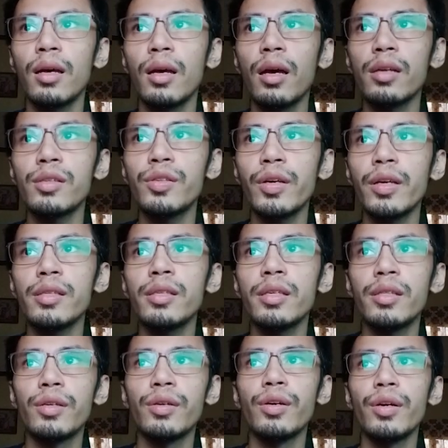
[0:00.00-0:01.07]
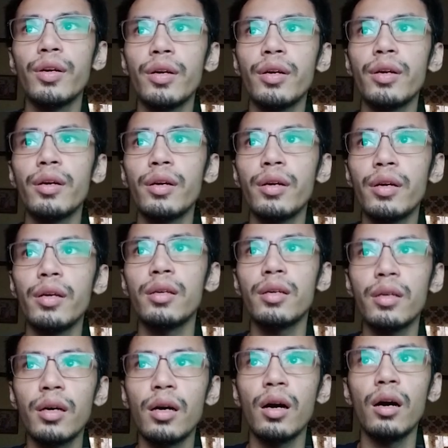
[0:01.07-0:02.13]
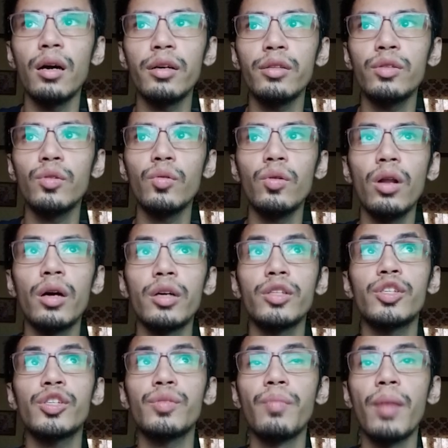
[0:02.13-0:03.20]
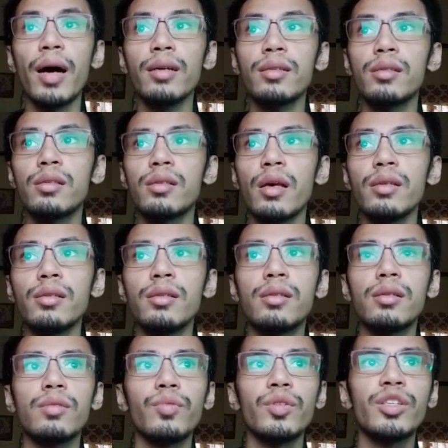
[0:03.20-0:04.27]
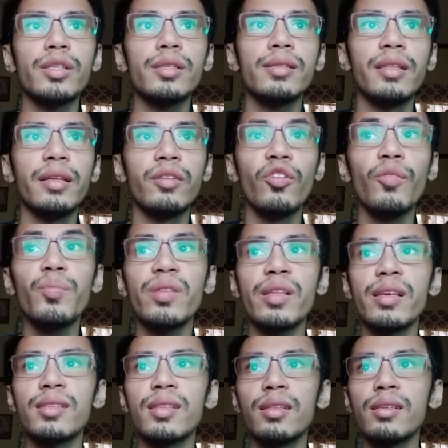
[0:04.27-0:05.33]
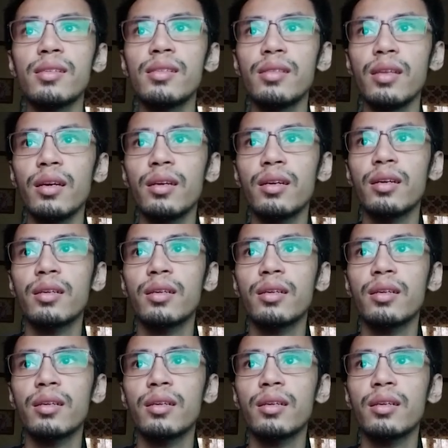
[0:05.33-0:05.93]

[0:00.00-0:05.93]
As you can see, there are two large boxes, which is the group statistic